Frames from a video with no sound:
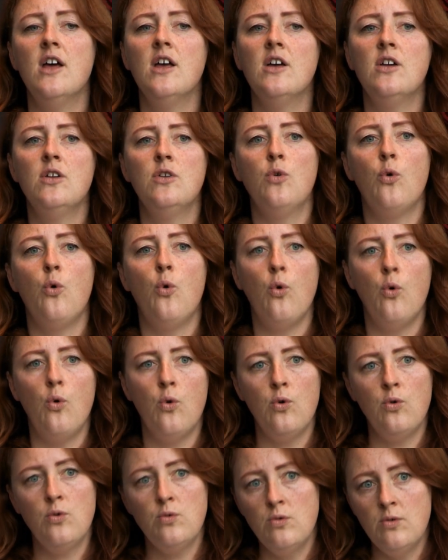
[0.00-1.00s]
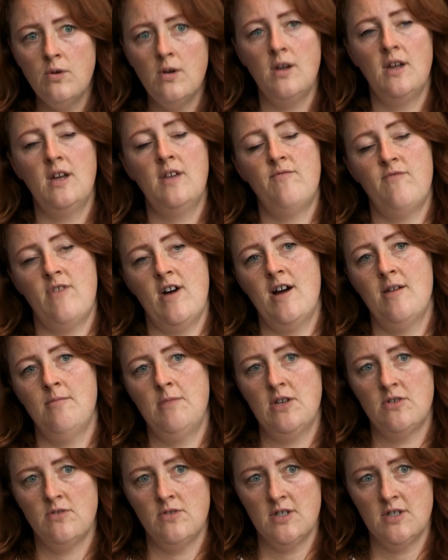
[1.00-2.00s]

in all environmental